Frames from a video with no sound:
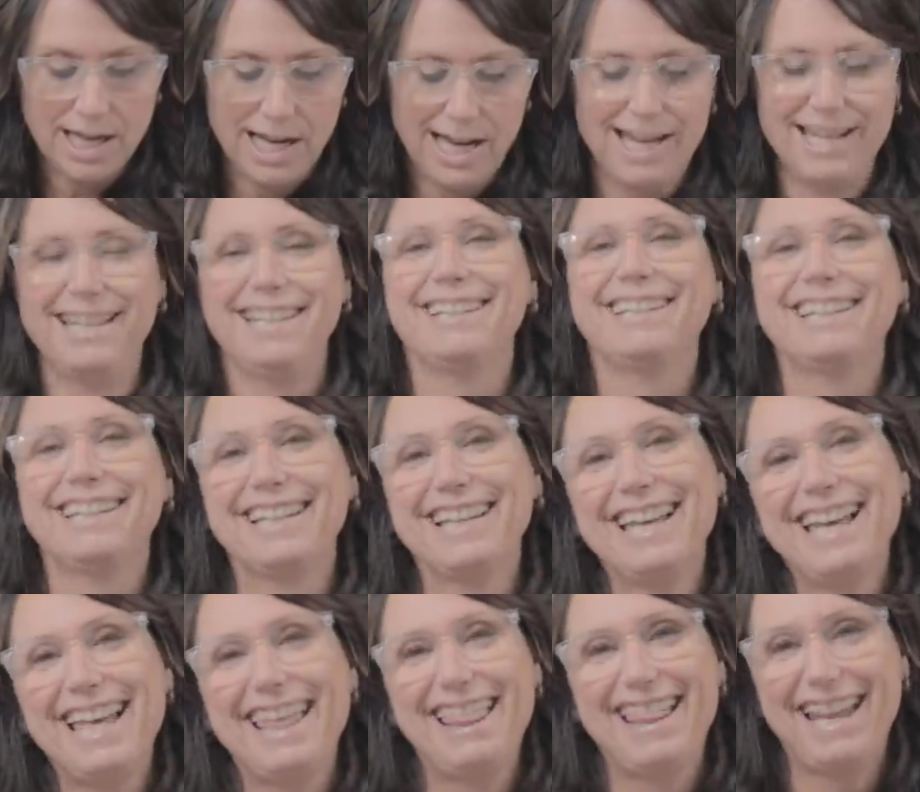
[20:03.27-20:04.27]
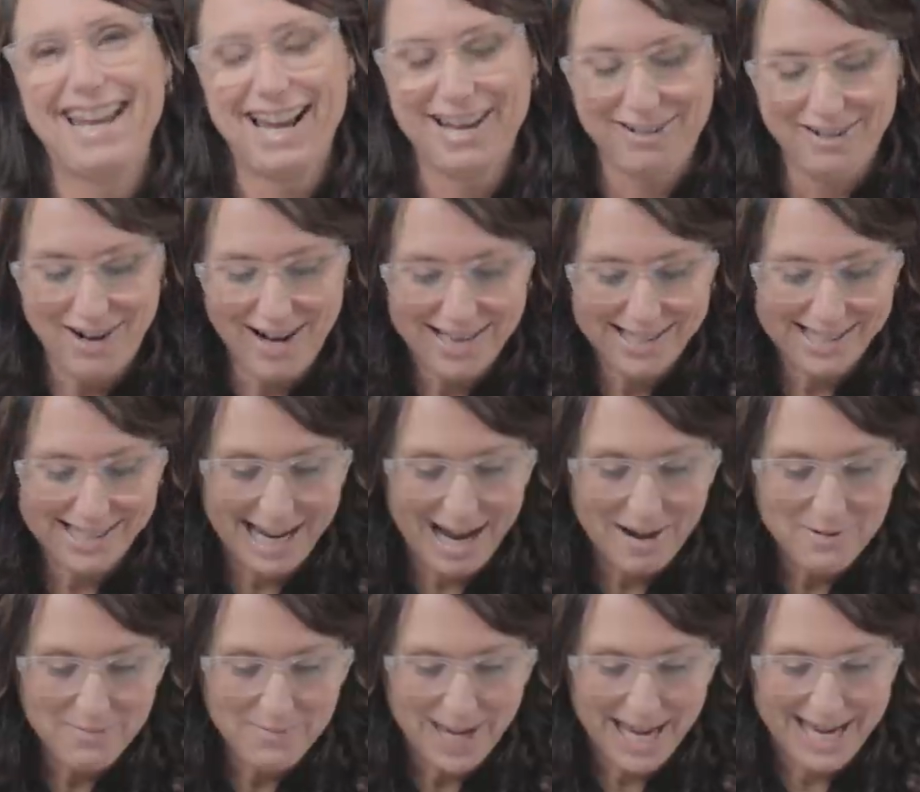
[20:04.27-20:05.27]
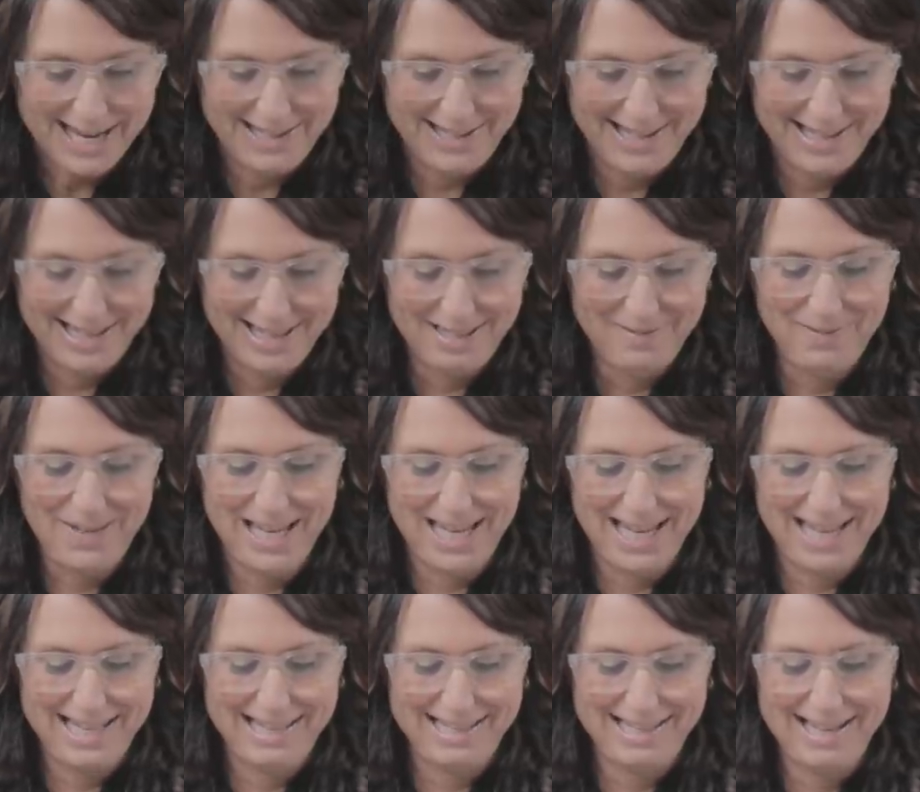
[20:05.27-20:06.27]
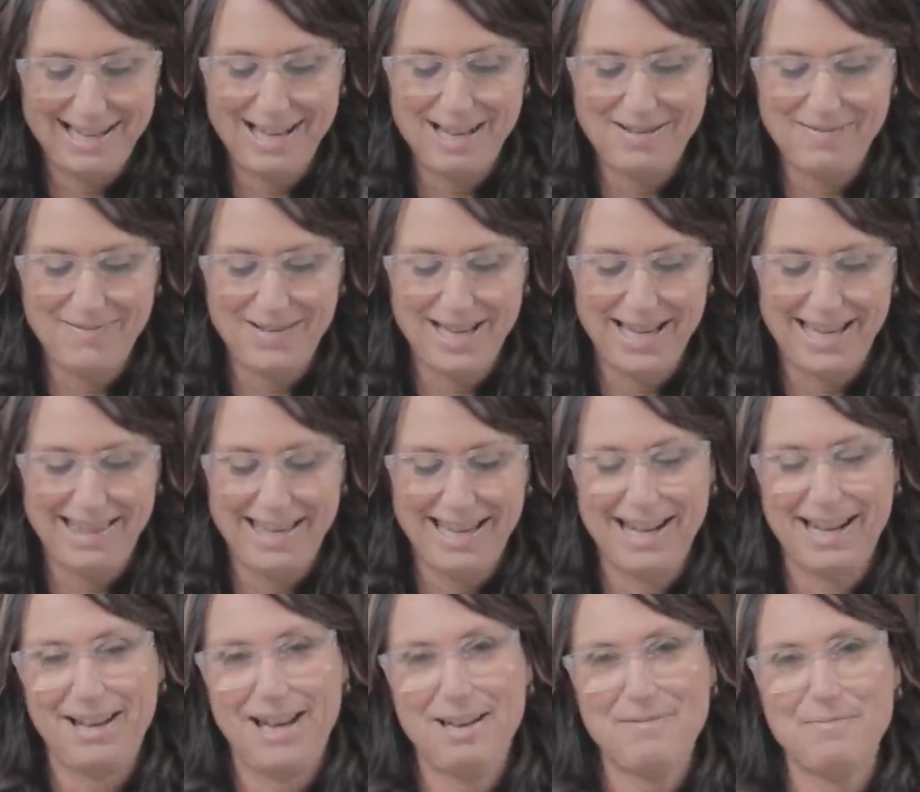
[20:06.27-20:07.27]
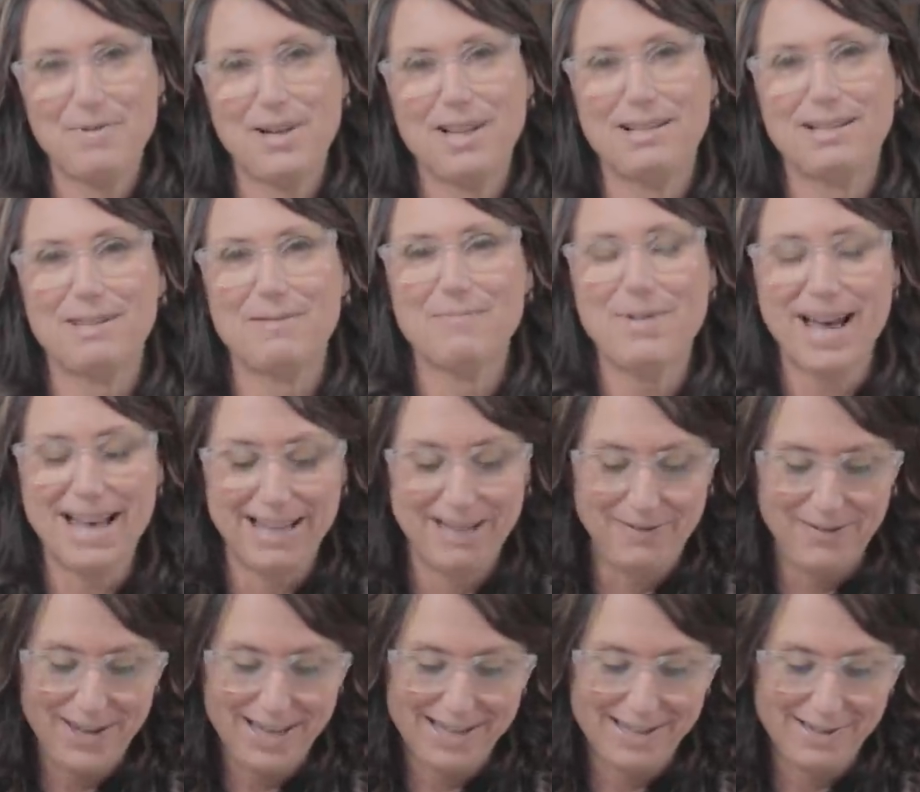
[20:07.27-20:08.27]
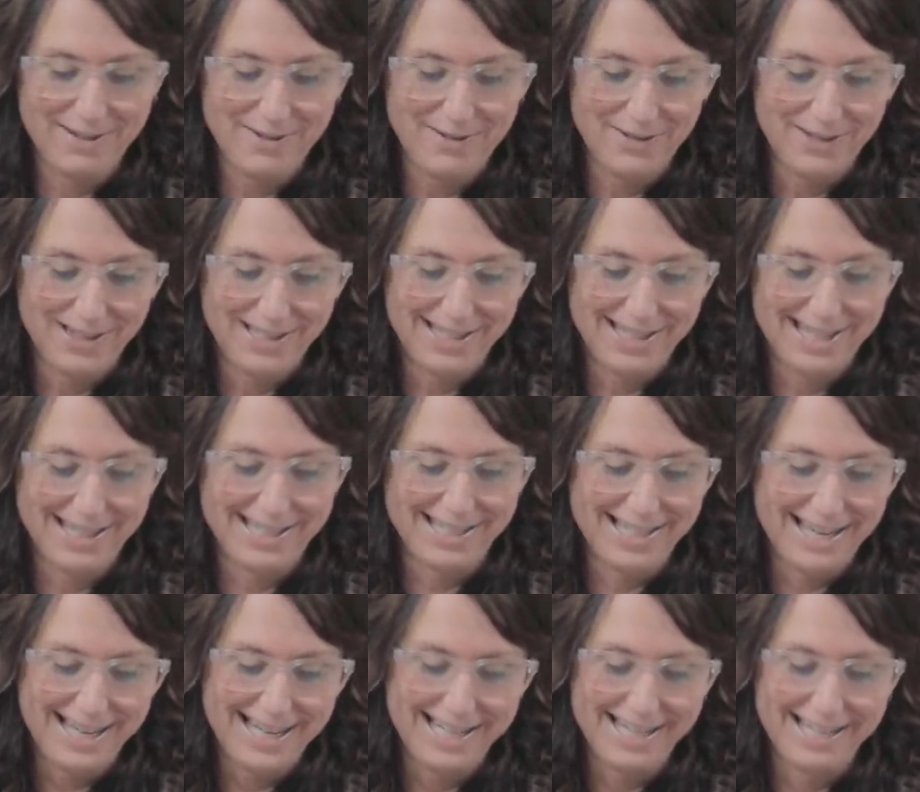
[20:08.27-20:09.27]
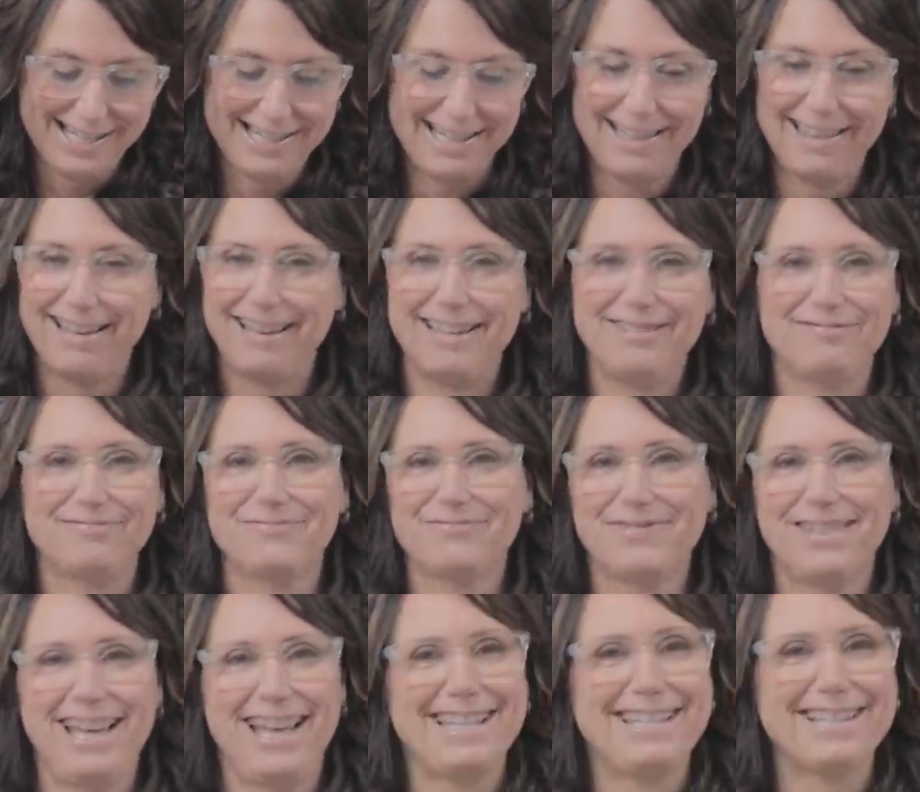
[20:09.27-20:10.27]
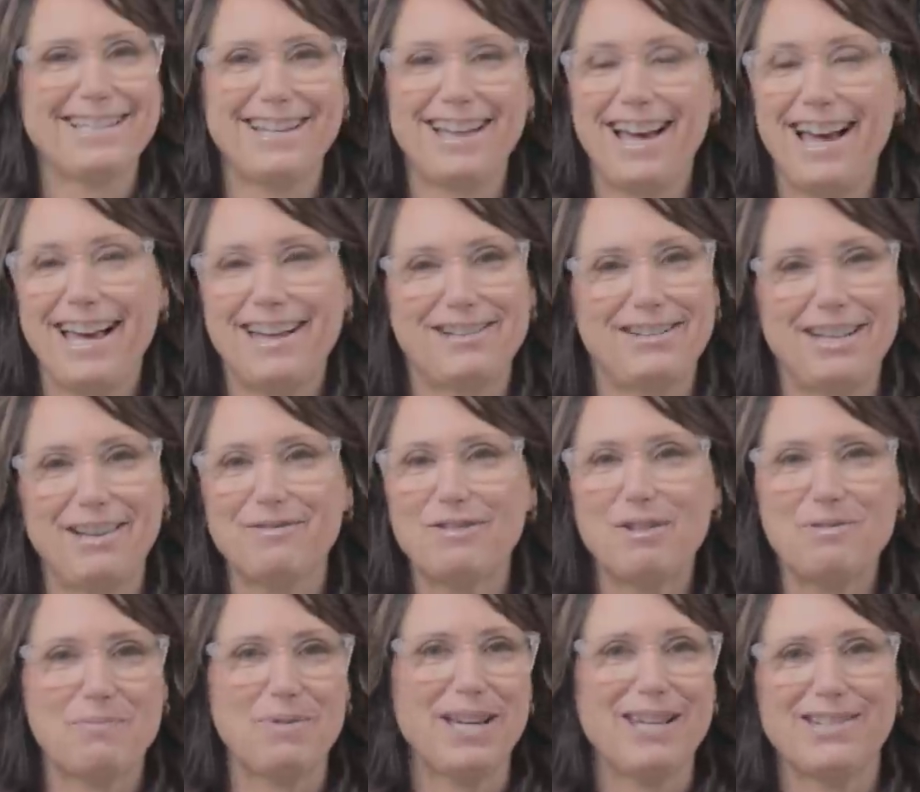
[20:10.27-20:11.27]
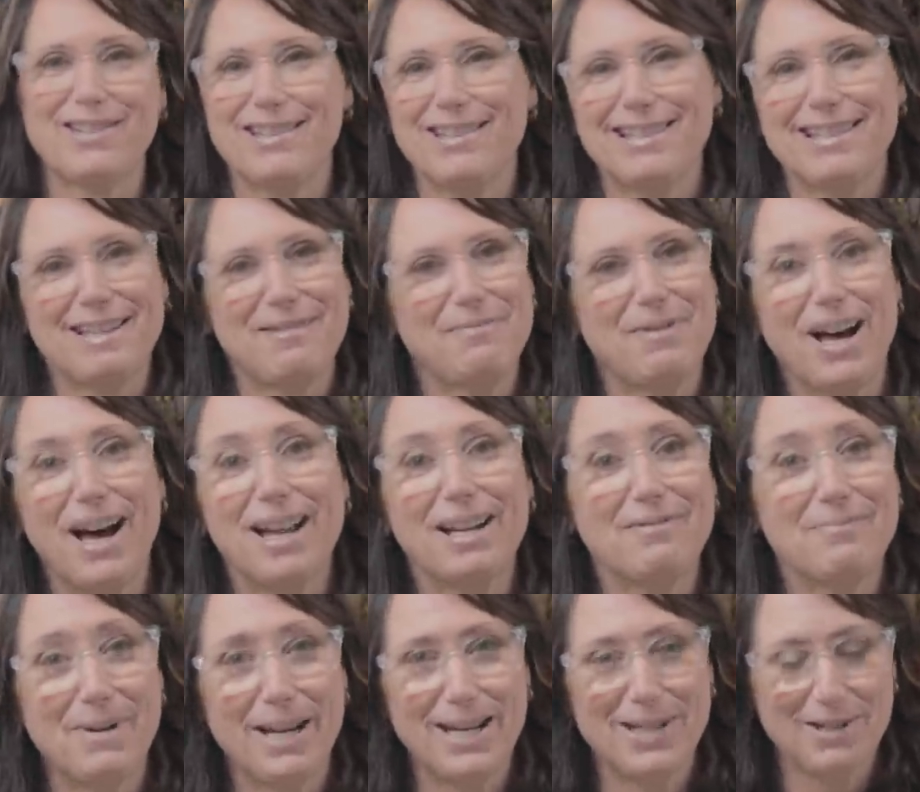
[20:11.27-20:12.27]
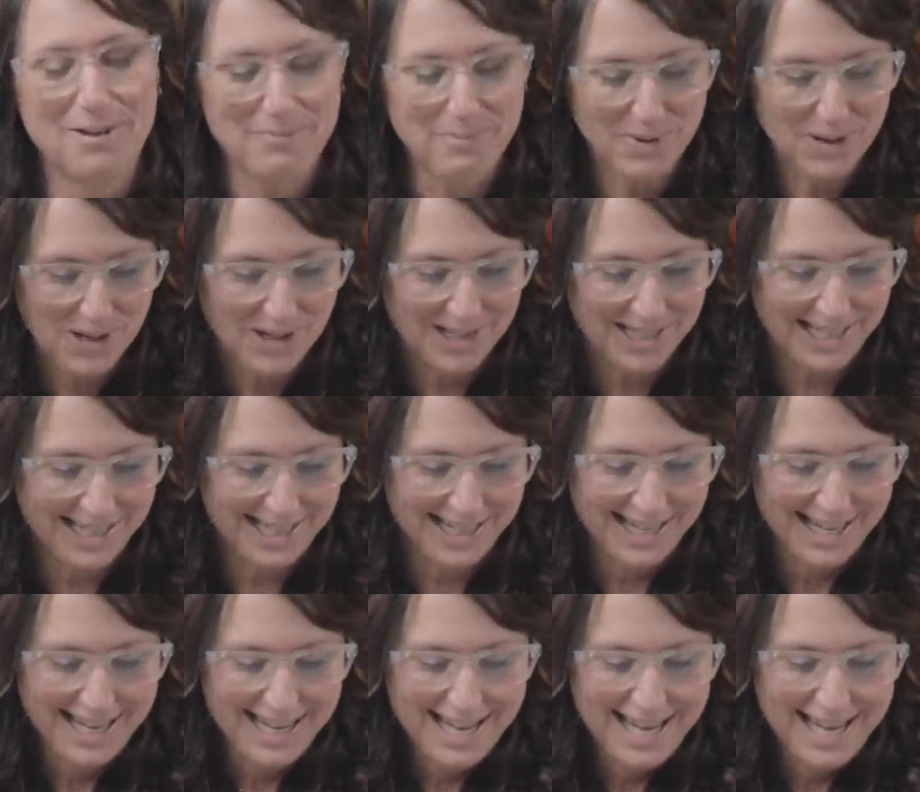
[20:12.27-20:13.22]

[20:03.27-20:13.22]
then I crossed out patience, because I'm like, and then I put a smiley face over to the side because I thought, that's not, I don't have new patience. I'm not a patient person.